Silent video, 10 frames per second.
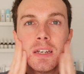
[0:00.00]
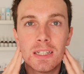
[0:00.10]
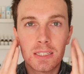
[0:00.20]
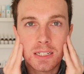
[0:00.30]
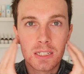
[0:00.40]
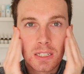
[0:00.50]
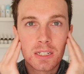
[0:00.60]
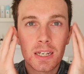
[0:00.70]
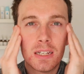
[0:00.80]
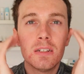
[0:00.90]
it is
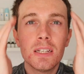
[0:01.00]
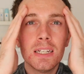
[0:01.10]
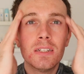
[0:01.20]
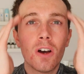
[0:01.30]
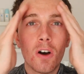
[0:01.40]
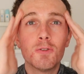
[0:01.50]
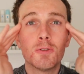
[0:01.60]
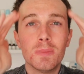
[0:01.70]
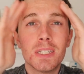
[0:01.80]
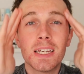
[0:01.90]
in need of
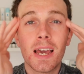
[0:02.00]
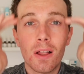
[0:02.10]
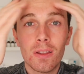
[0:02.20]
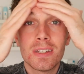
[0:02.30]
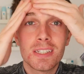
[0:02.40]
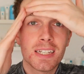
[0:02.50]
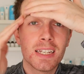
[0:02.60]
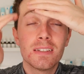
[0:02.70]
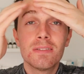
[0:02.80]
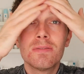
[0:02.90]
some
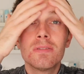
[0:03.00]
TLC.